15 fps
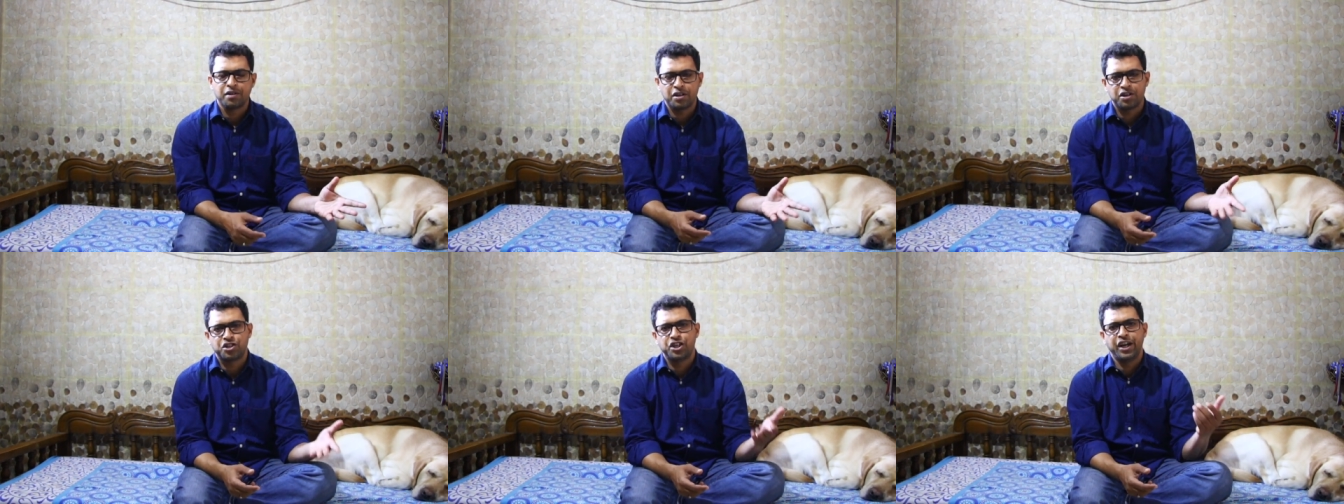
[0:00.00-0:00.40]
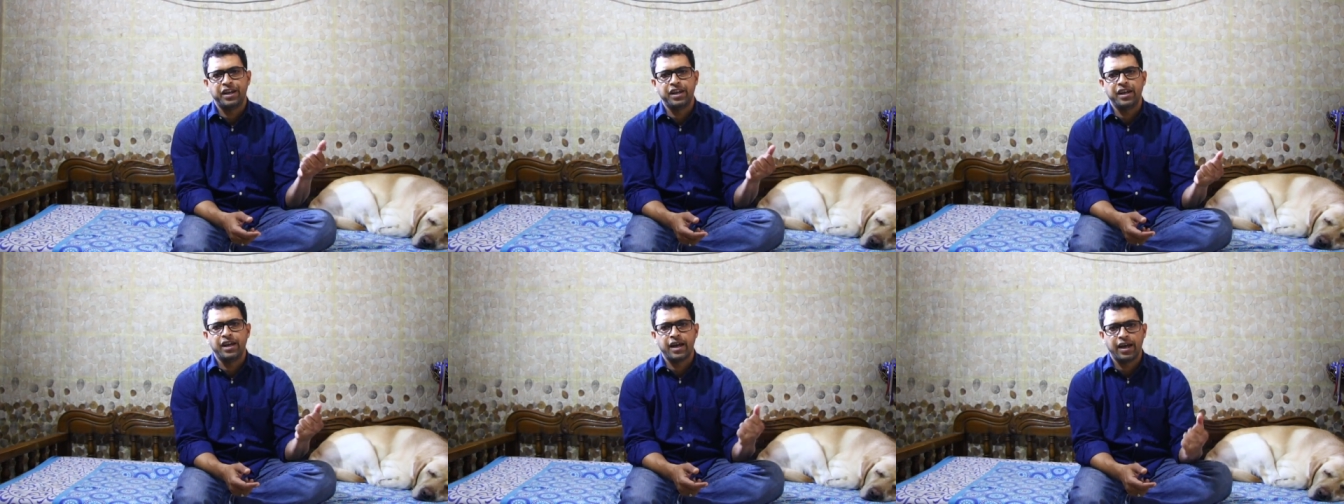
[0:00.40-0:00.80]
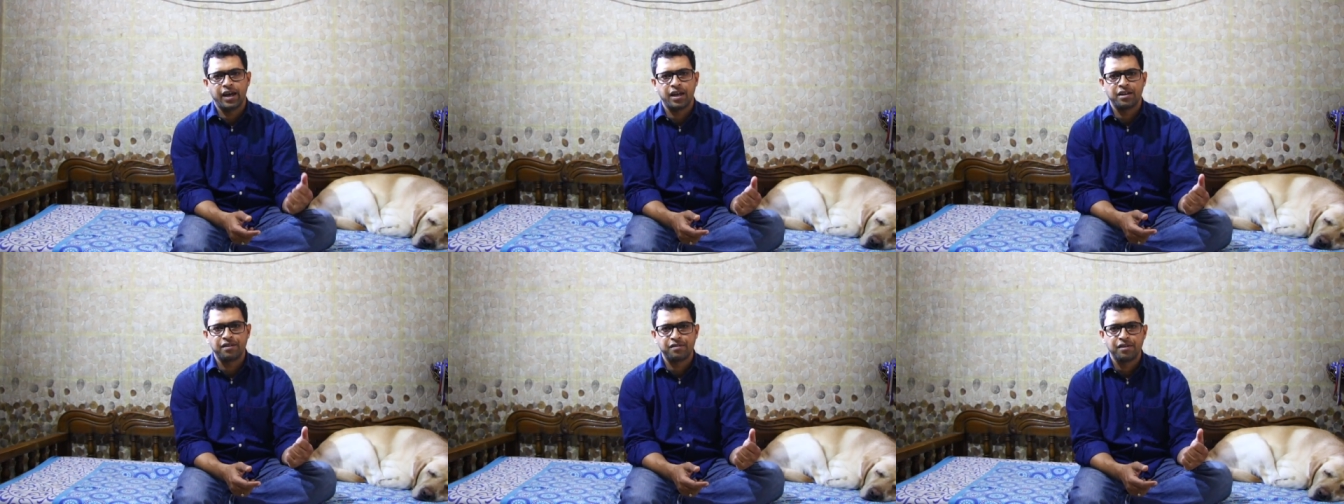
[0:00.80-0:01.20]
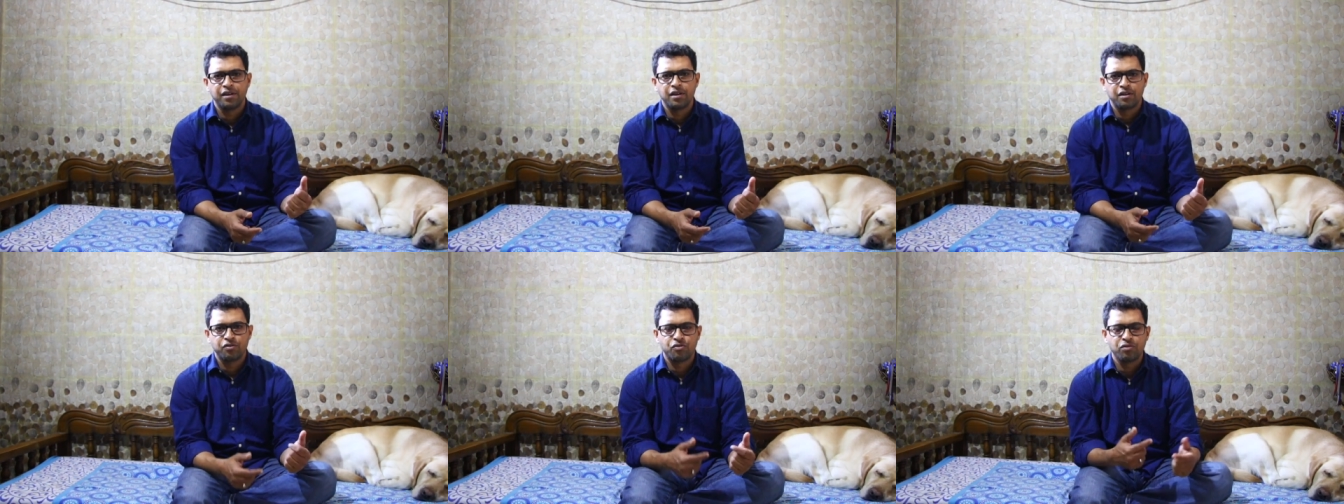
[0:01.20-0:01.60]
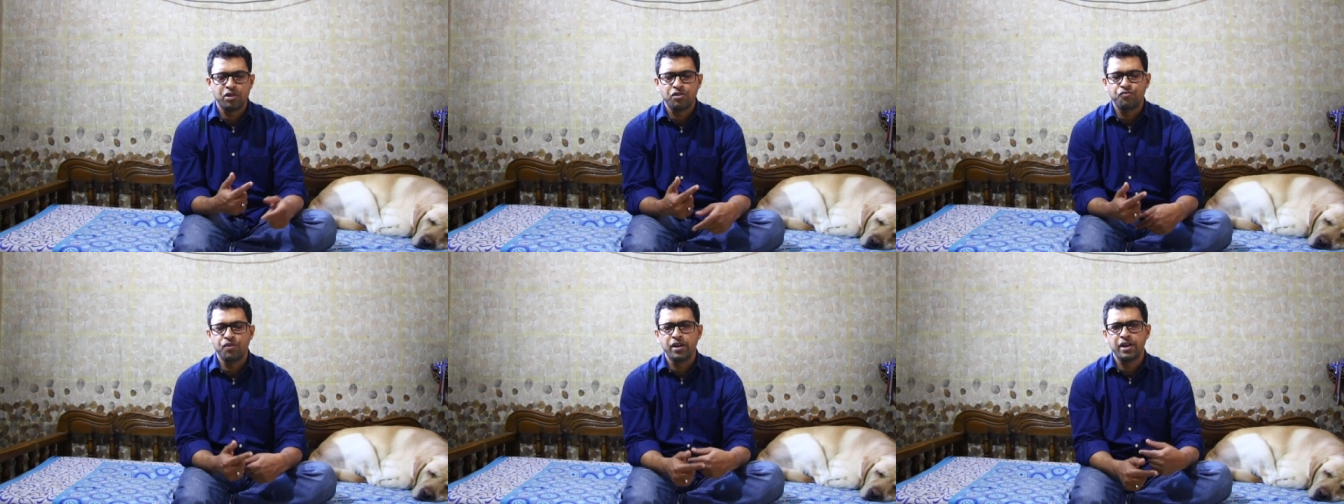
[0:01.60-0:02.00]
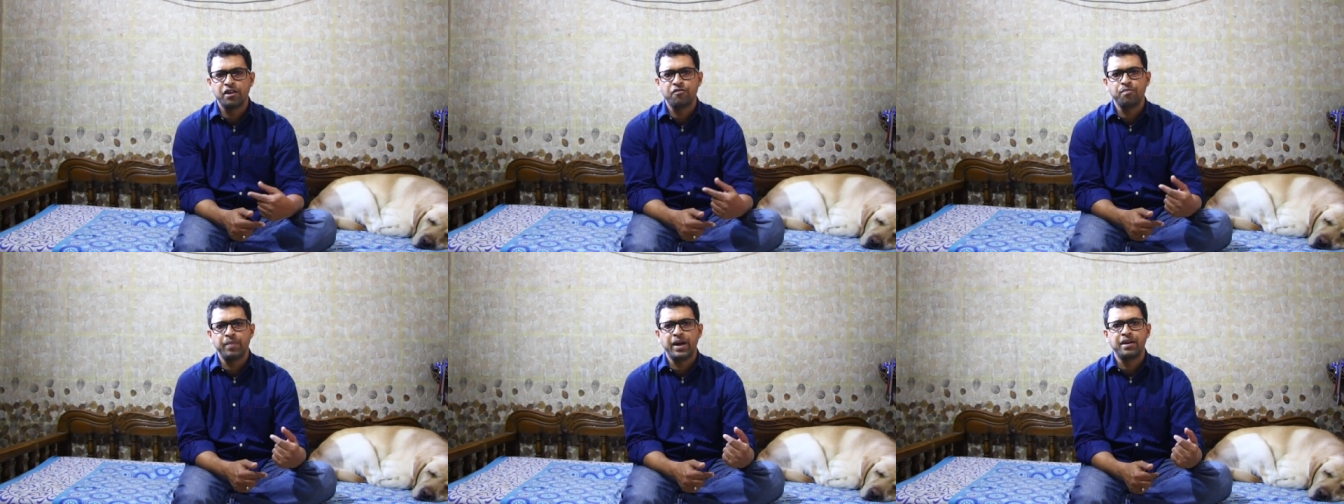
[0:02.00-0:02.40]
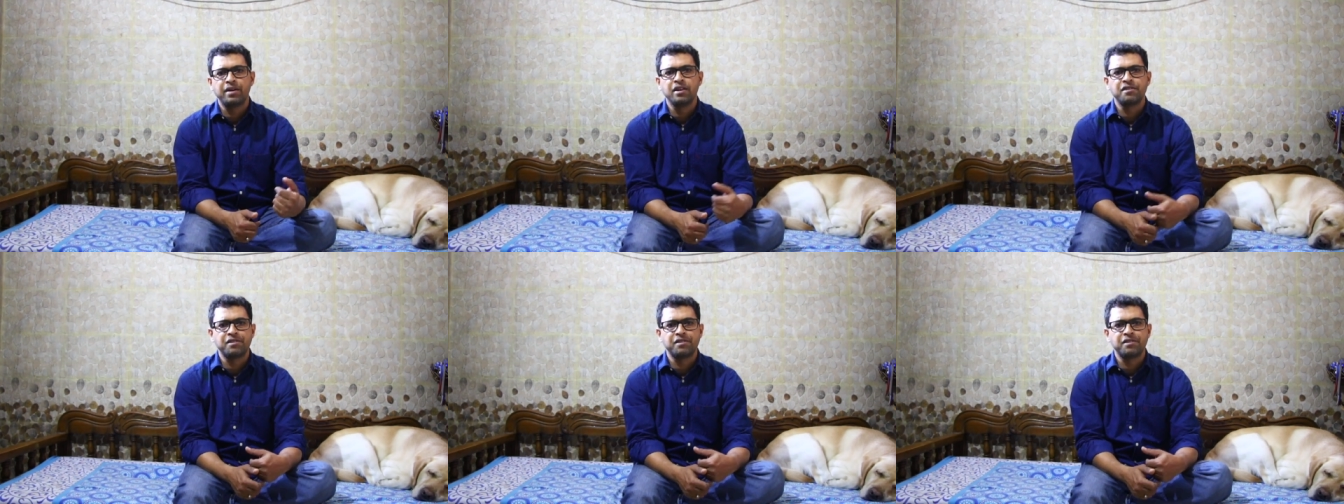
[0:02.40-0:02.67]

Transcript: shaking hands. So this will give mental